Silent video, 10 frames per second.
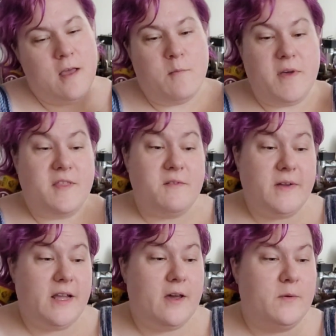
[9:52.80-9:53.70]
but their
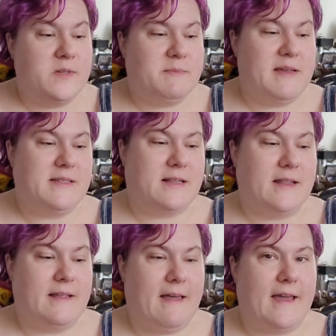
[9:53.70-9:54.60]
video was
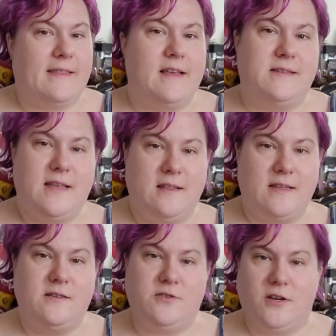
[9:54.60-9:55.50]
basically like they sell
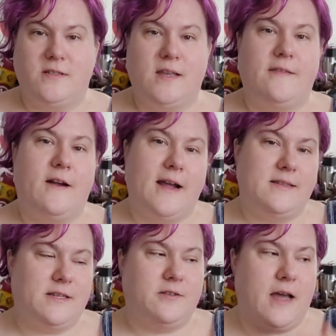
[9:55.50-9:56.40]
these shirts on their
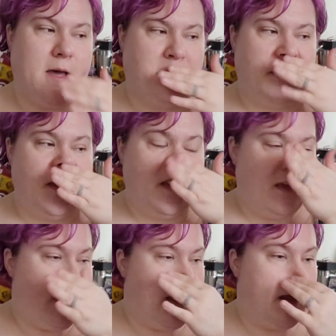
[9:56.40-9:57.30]
Etsy shop,
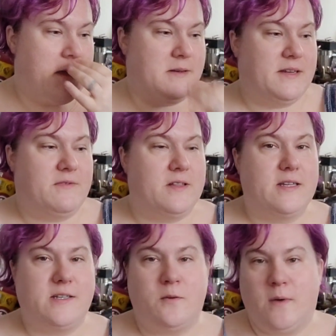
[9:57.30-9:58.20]
and I
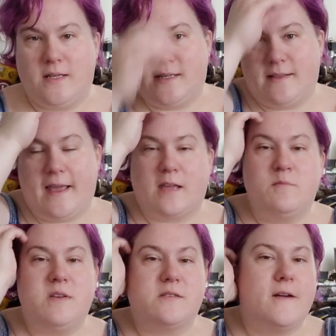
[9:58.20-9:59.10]
definitely don't want to like
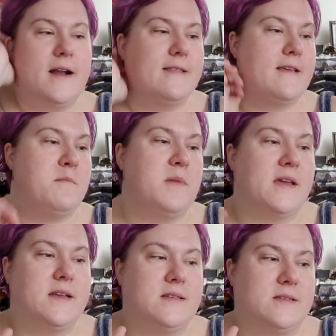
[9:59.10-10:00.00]
miscredit them
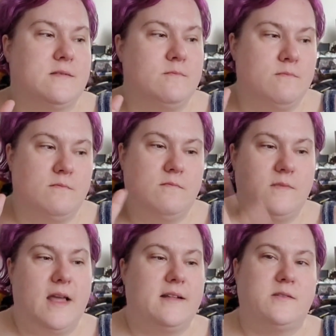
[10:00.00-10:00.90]
because
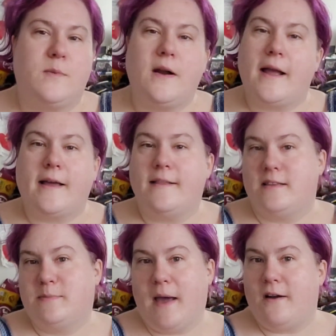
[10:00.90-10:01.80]
that's where I got
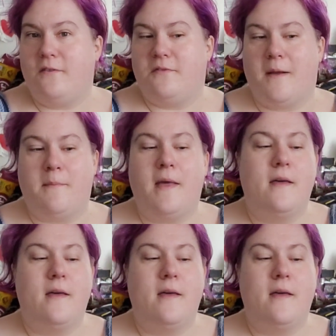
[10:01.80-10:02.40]
this pattern from.